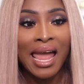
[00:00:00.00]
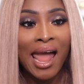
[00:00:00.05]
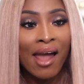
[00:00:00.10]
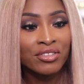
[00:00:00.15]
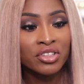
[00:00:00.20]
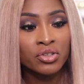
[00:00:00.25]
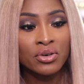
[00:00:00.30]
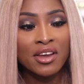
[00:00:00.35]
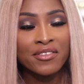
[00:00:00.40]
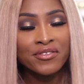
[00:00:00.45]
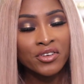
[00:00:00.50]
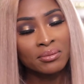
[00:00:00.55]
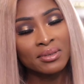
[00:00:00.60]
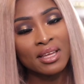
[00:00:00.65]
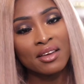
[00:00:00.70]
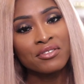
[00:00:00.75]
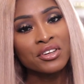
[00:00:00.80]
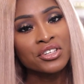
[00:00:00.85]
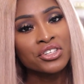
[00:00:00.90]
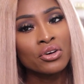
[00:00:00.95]
After I filmed
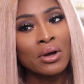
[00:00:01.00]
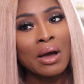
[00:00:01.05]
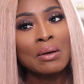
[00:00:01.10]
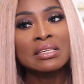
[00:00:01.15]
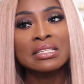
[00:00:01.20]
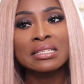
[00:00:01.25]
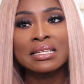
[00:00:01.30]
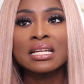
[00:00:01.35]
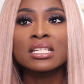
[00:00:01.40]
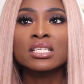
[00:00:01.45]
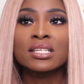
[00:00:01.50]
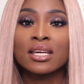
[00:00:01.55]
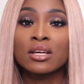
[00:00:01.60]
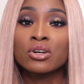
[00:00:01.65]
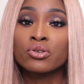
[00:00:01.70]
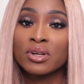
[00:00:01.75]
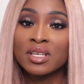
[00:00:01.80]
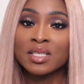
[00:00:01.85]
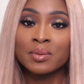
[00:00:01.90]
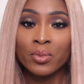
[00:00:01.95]
that video, I was literally a
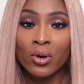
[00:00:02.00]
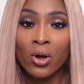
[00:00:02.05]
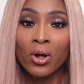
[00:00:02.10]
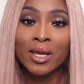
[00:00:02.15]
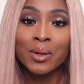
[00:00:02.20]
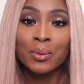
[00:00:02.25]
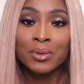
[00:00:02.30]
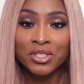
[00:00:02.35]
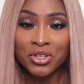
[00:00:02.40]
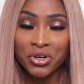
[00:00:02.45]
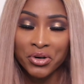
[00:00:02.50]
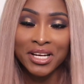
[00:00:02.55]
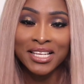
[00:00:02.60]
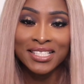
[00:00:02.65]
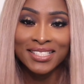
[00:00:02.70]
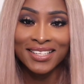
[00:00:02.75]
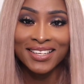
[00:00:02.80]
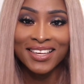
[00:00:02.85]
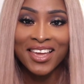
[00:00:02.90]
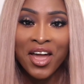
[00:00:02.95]
grease ball. It was
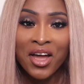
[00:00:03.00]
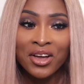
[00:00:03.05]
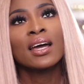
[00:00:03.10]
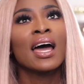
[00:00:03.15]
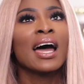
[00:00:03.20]
crazy.